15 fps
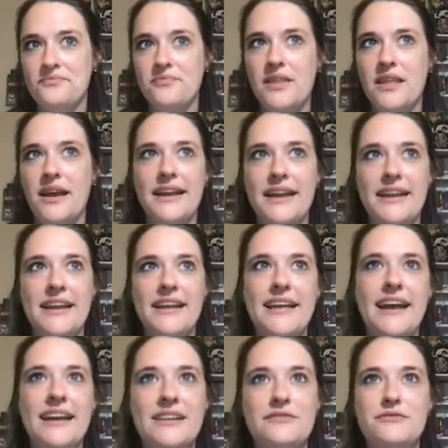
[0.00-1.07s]
I
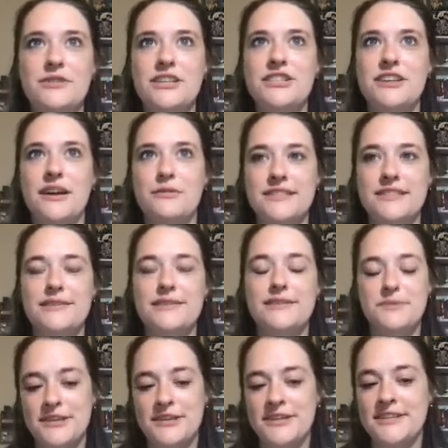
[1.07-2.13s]
kind of wish I was
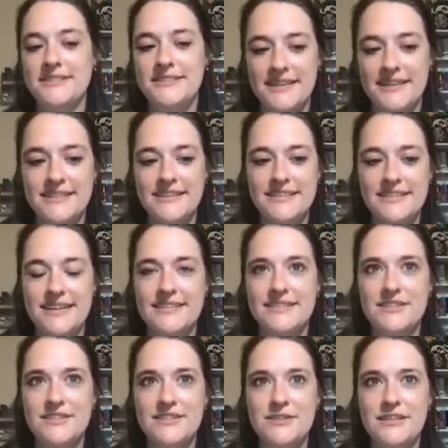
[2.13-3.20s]
experiencing this as
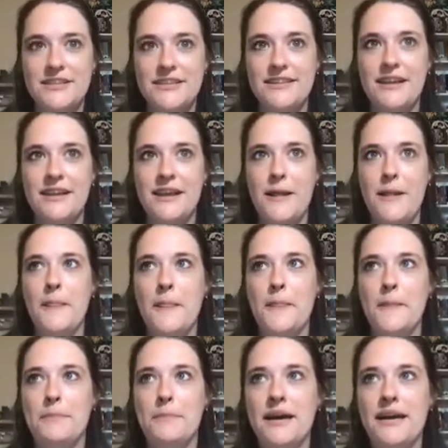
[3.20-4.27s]
a student,
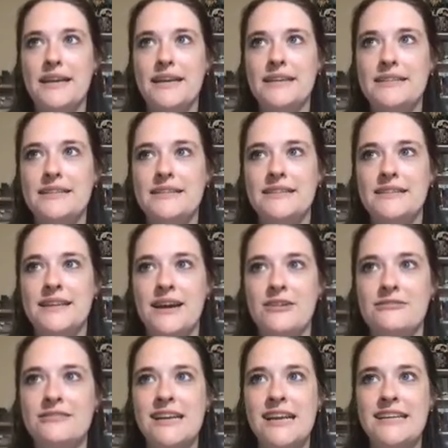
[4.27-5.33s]
but
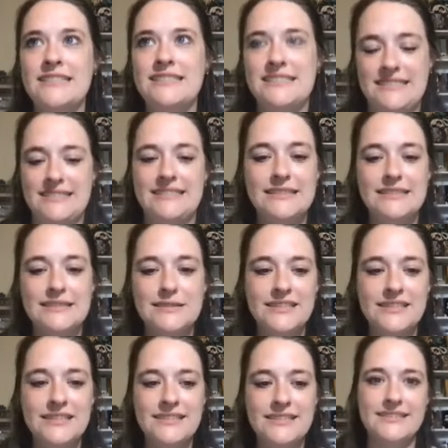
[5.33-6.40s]
it is
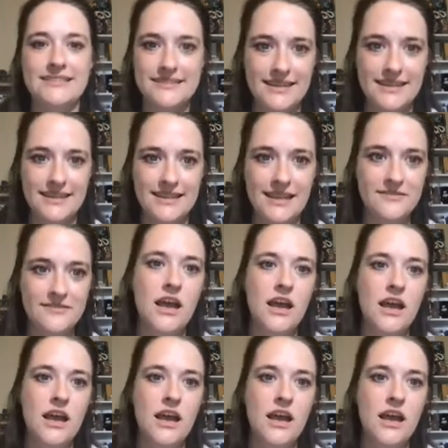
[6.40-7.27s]
what it is. C'est la vie.